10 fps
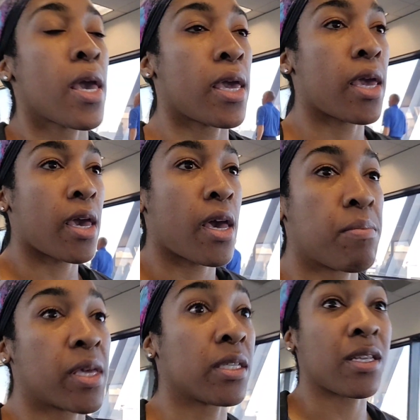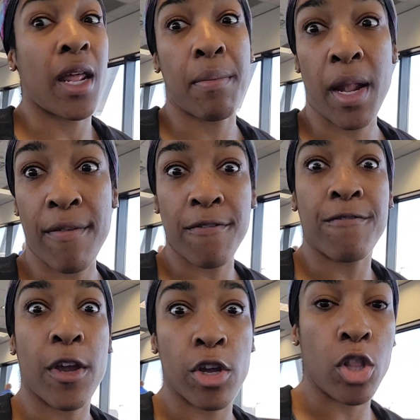and because today I'm gonna have a
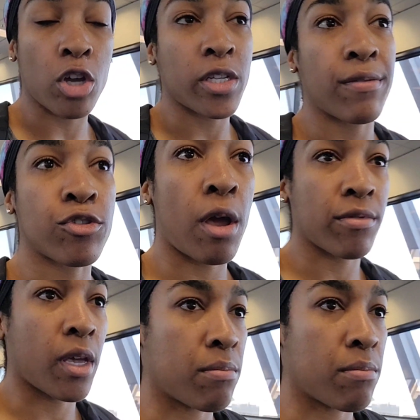very long day of traveling,